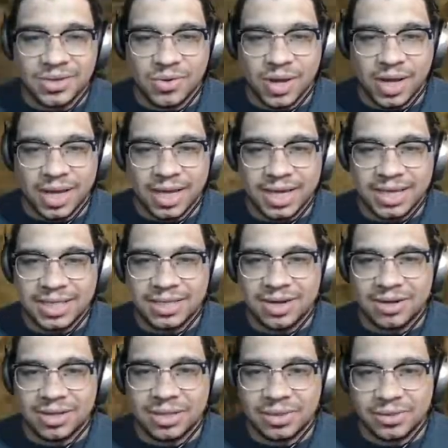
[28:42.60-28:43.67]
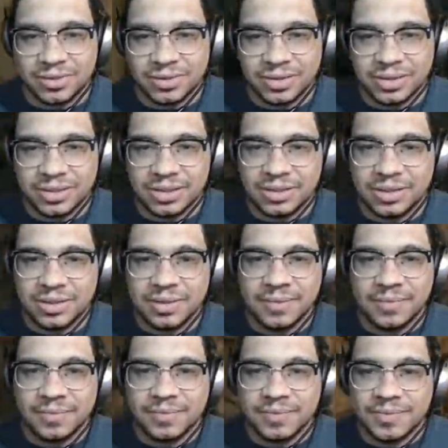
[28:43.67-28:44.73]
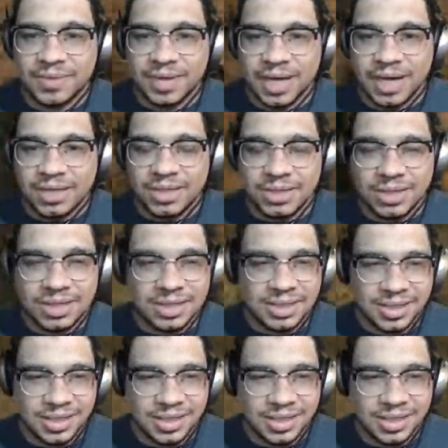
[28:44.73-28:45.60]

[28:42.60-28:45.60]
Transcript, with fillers: a way. It is Dark Souls. I just,